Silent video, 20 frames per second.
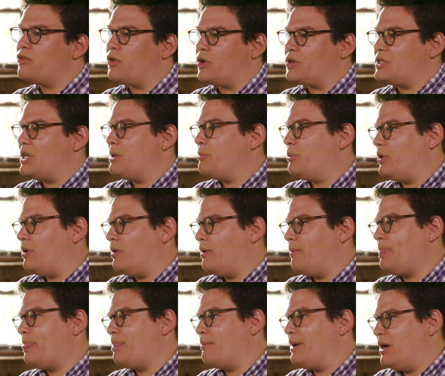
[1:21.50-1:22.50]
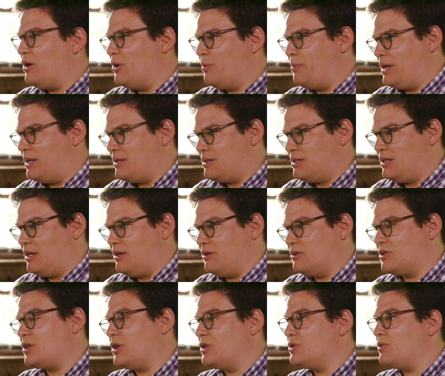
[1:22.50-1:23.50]
For example, my opening scene
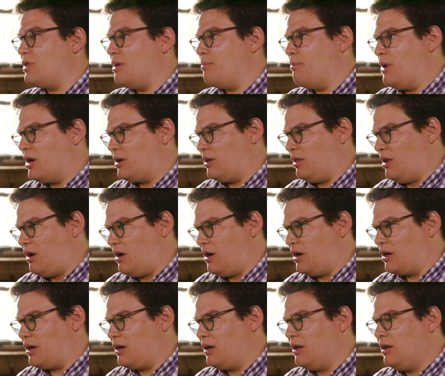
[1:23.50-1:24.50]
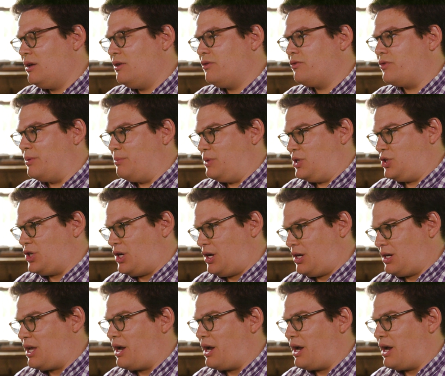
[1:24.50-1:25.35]
starts with a monologue from the Sean